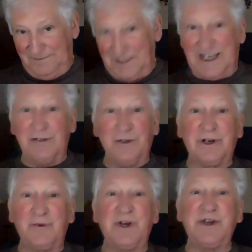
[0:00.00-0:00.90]
You can't
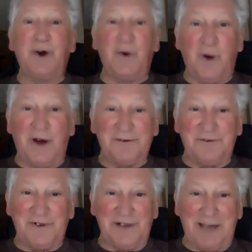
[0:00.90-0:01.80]
look on what you don't want and
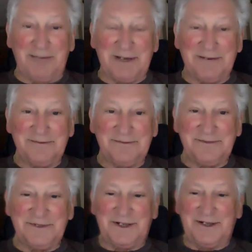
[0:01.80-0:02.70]
feel happy.
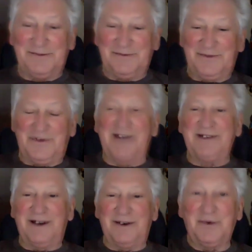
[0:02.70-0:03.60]
So
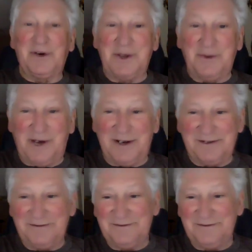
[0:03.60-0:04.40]
find out what do you want?